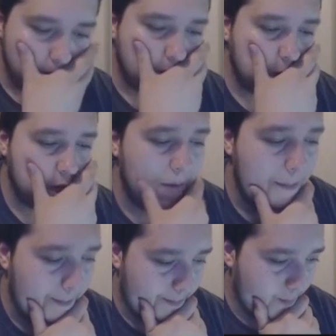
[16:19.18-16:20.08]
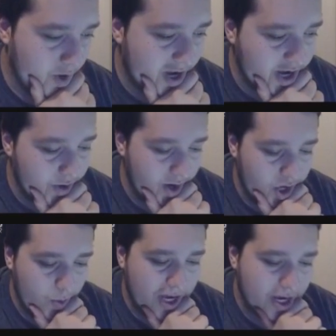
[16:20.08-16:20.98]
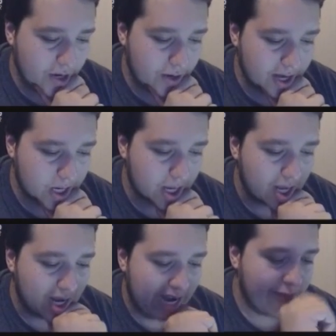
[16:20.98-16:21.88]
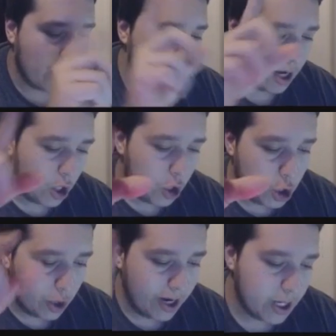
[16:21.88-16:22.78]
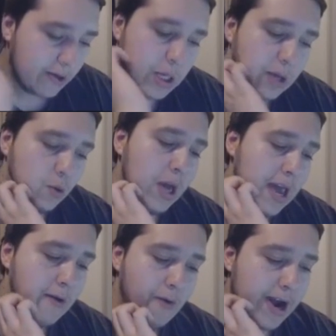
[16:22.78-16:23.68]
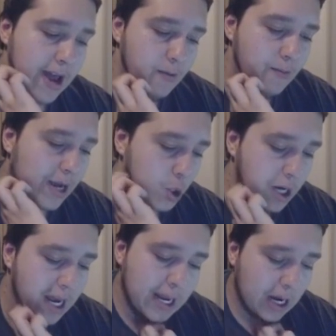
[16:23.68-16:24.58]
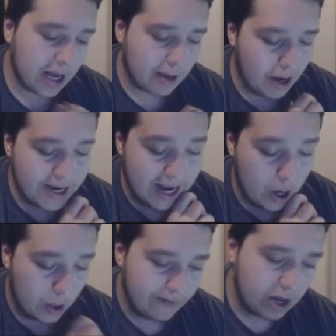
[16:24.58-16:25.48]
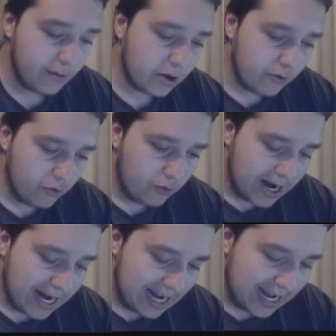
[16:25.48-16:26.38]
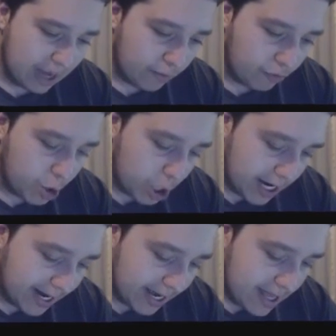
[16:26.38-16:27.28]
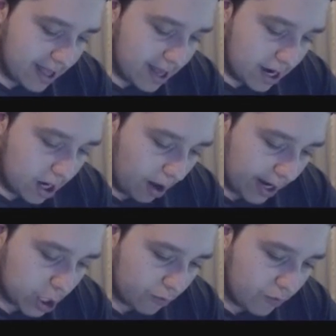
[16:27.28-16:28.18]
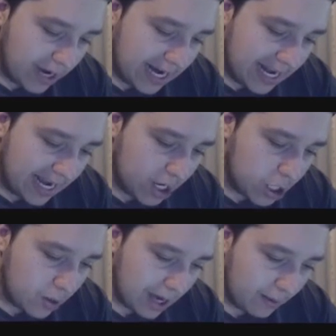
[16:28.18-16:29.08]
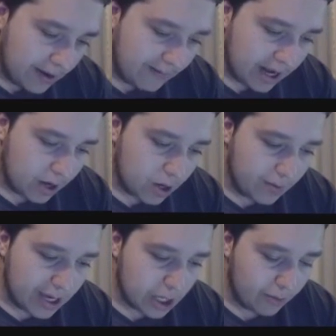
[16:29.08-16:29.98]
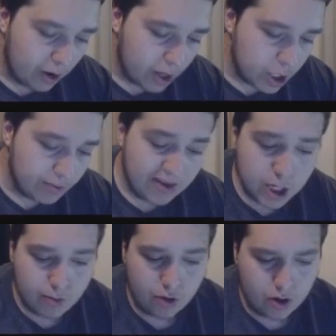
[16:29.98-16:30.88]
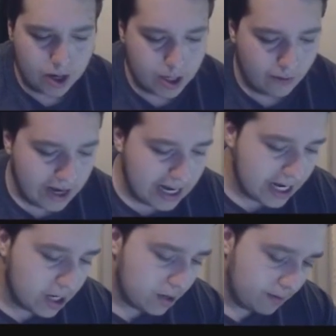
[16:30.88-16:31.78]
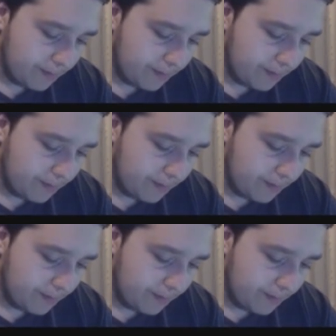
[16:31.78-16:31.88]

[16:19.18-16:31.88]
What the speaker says: Come on, we could do this, we could do this. And if you guys are enjoying this and you're still here right now, make sure you hit the like button on the video, it'd be greatly appreciated. Likes really do help the video, you'd be surprised, they really do.